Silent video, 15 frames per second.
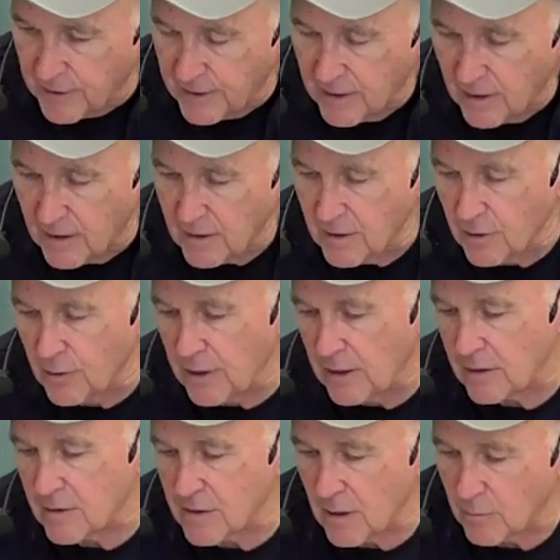time. You
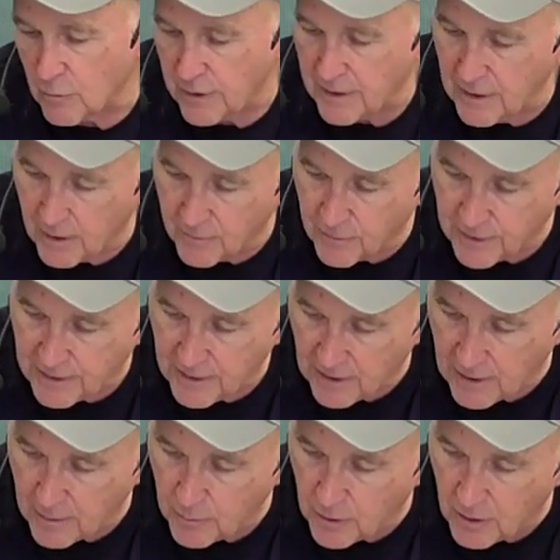had some recovery
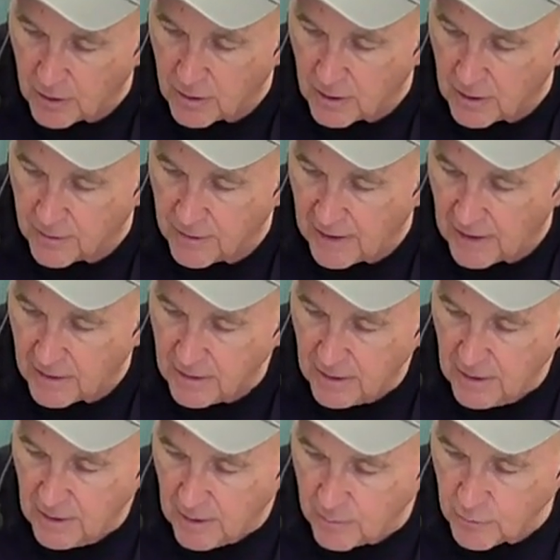time on that.
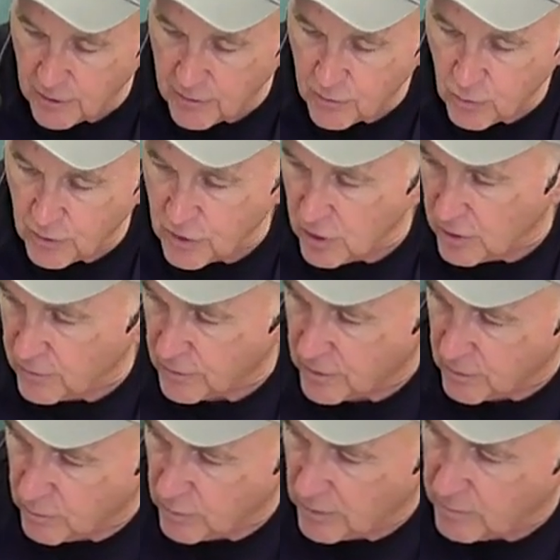I'm going to switch over
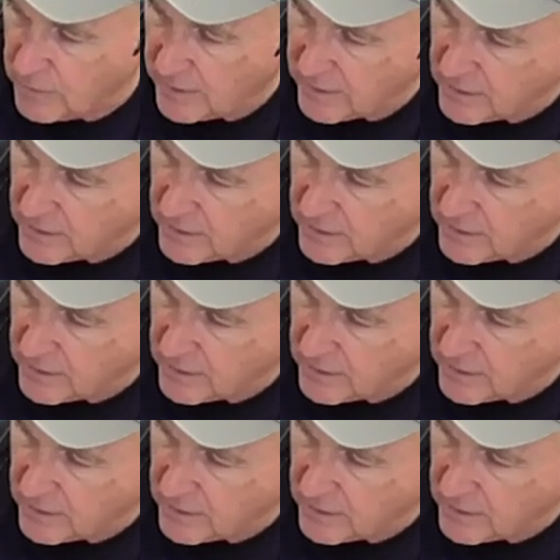to what I might